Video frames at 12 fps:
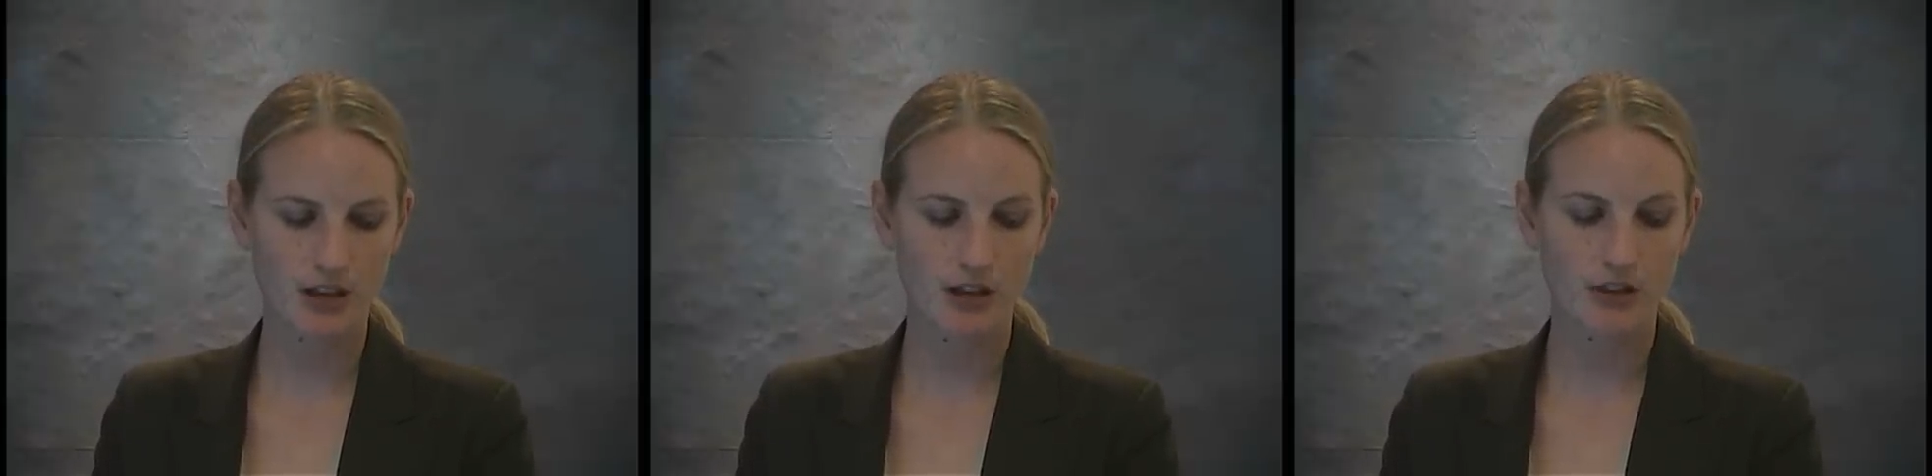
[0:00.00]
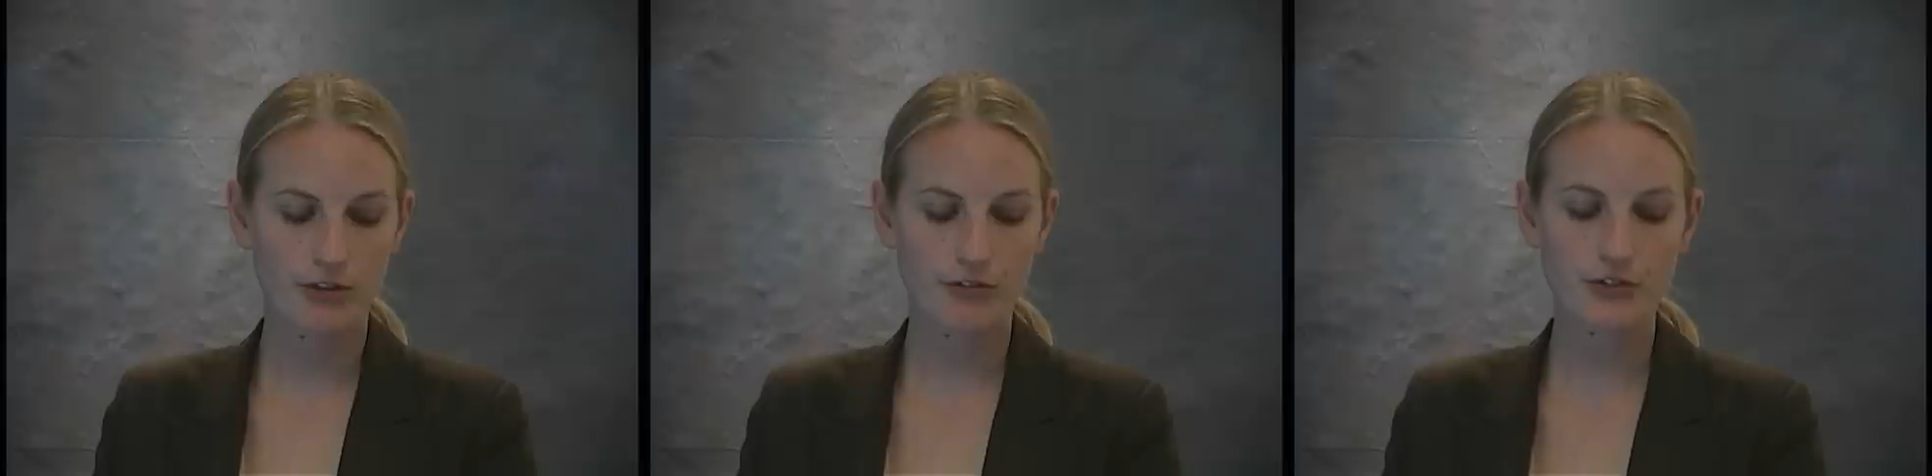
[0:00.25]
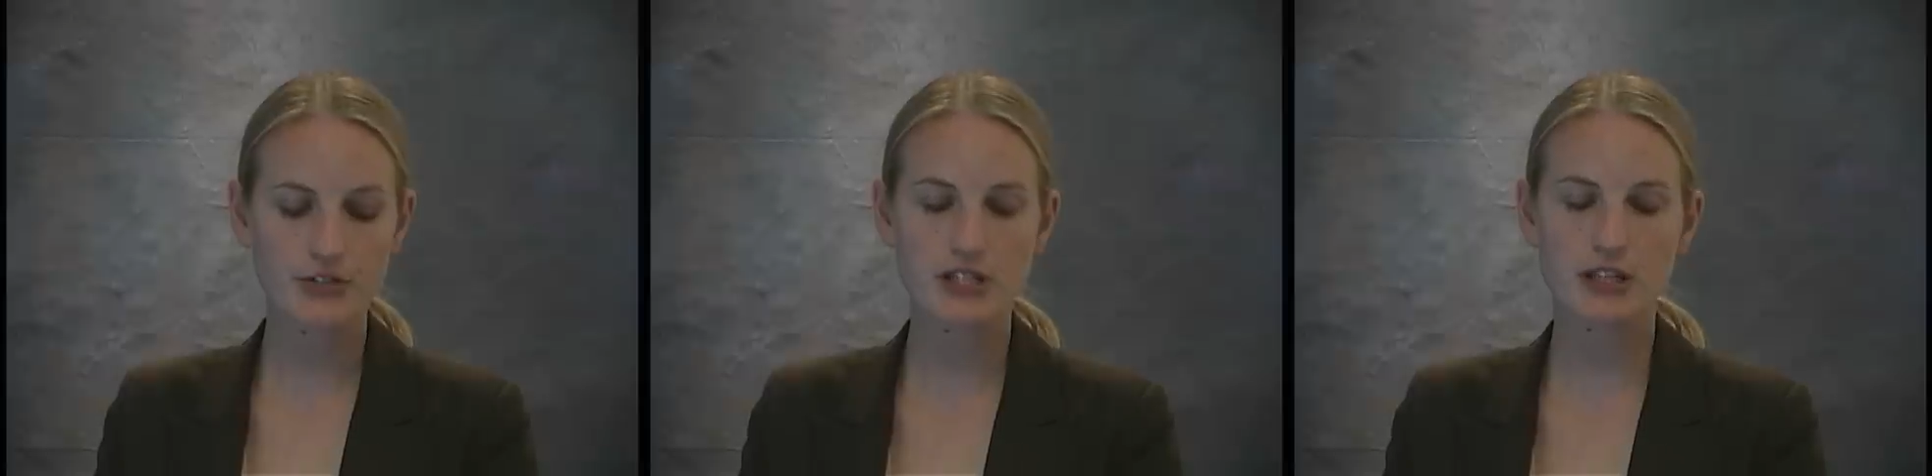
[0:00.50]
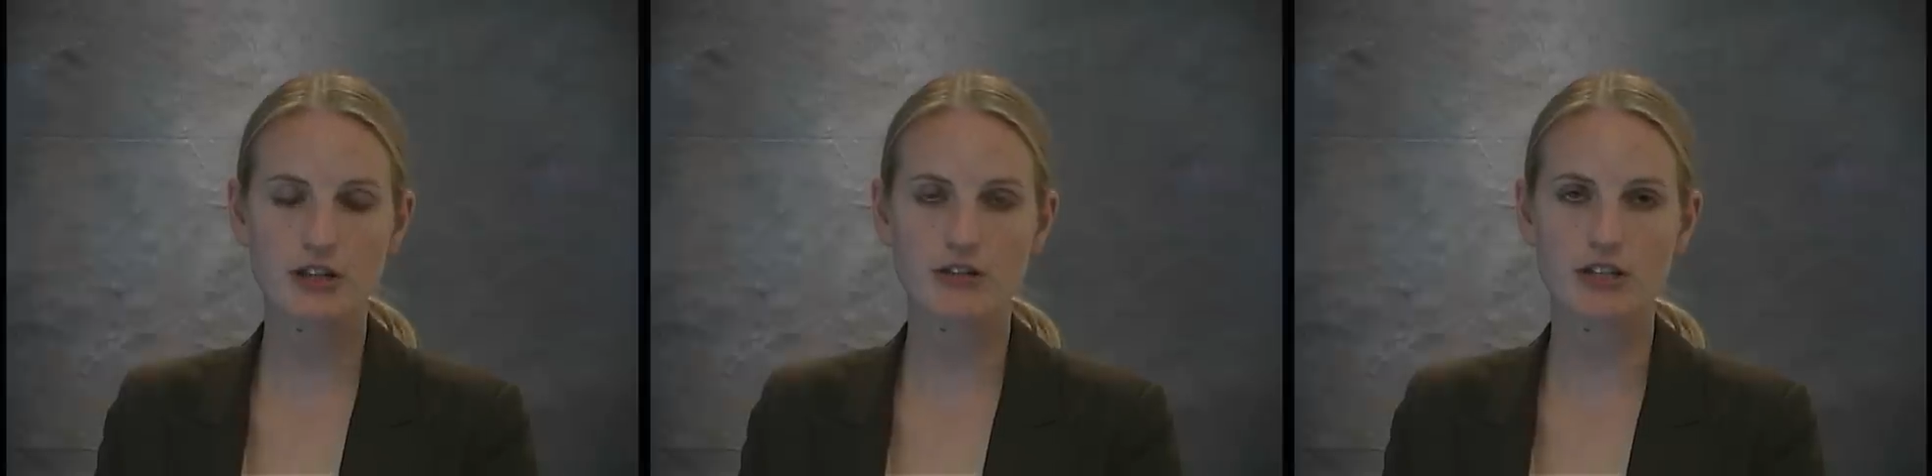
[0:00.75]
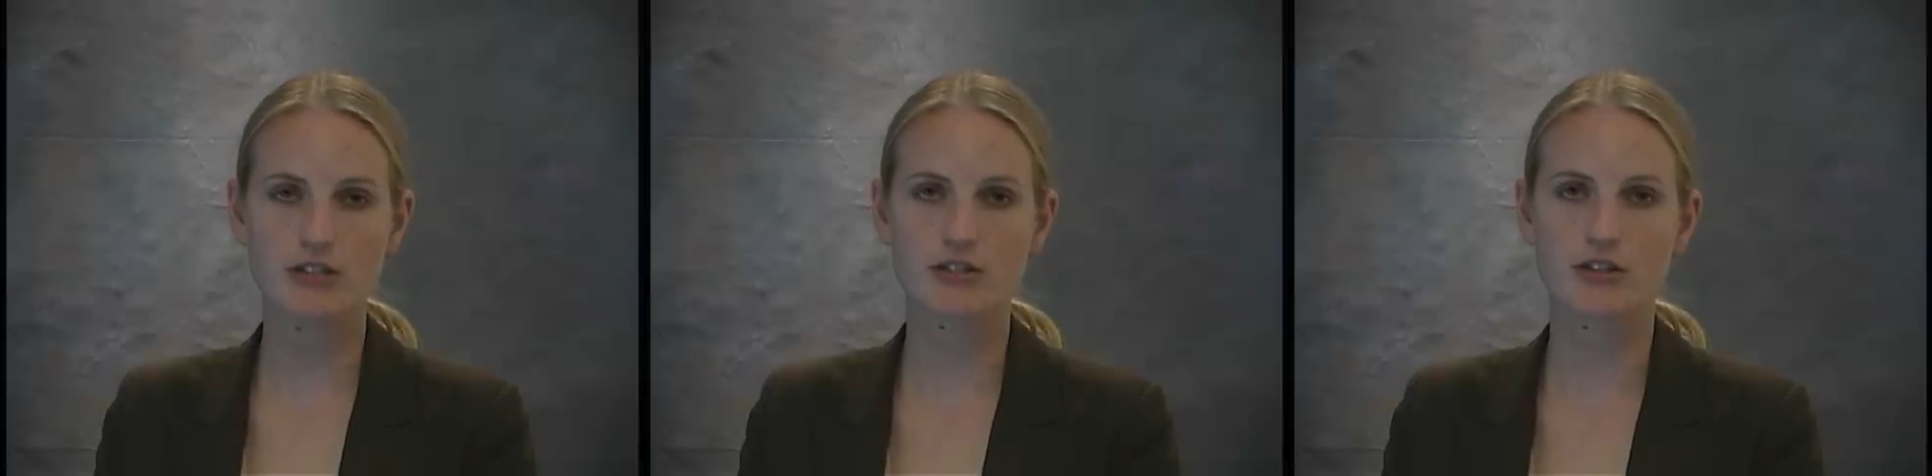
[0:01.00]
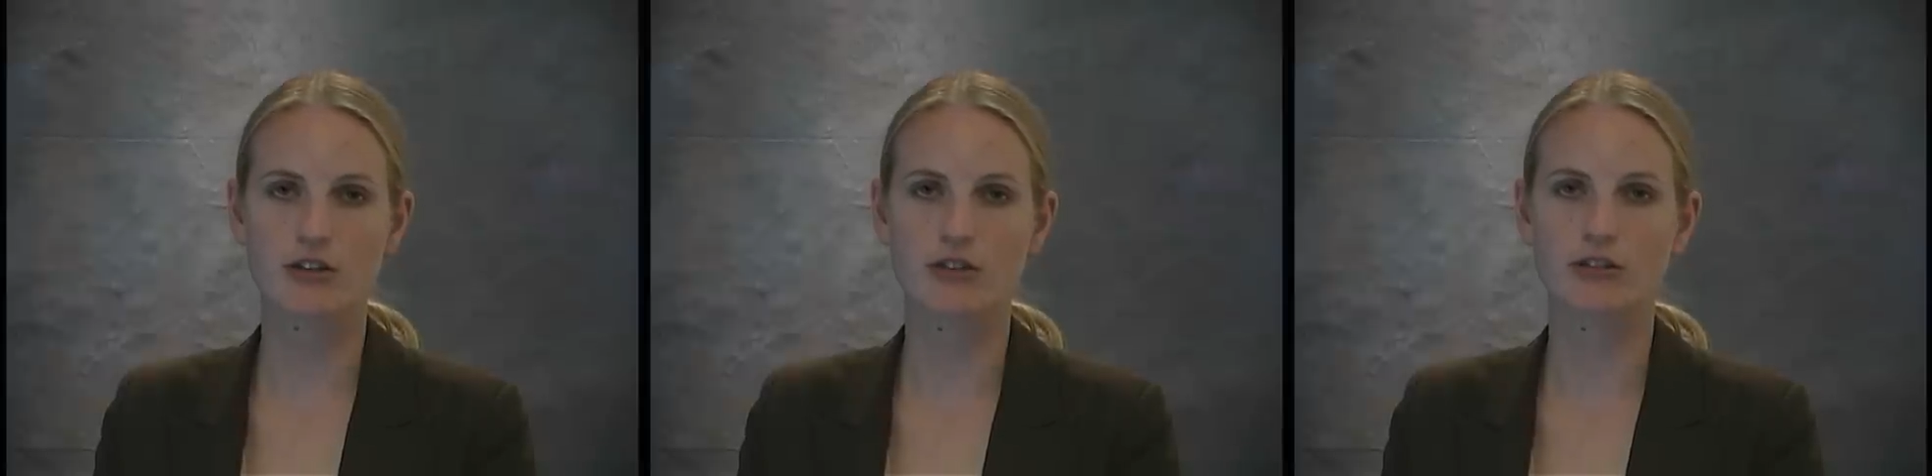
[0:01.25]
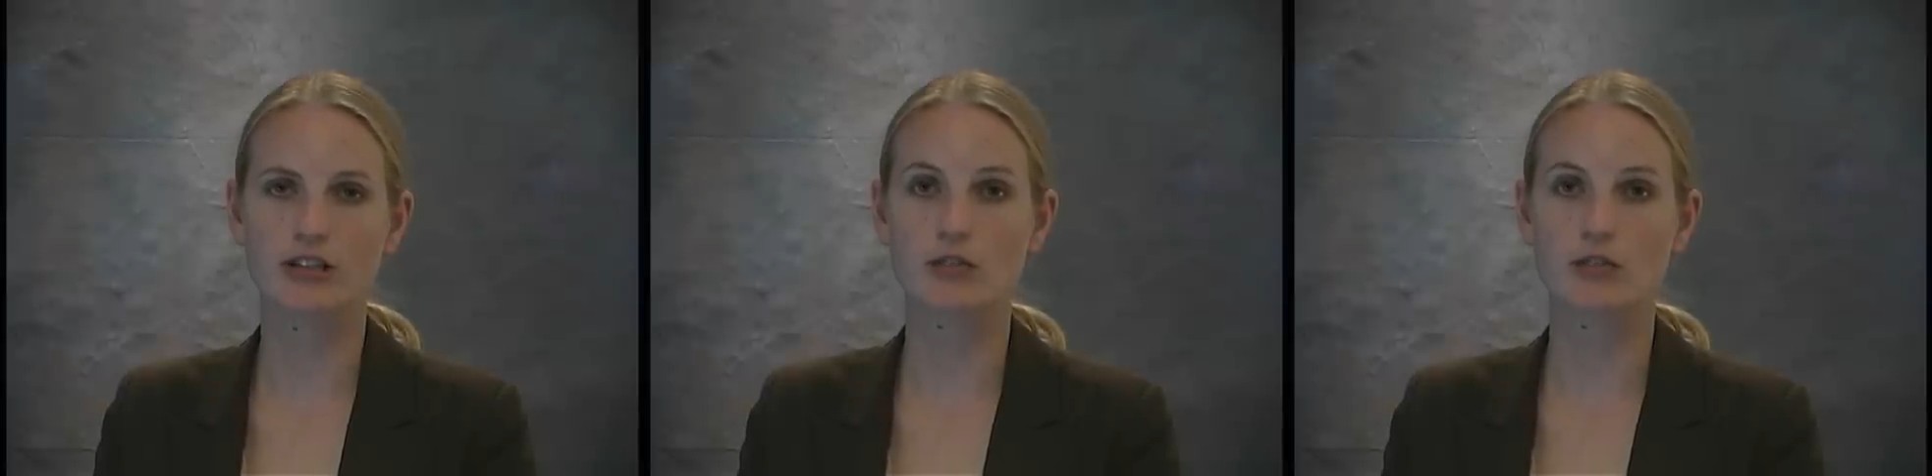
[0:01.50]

The first thing you need to know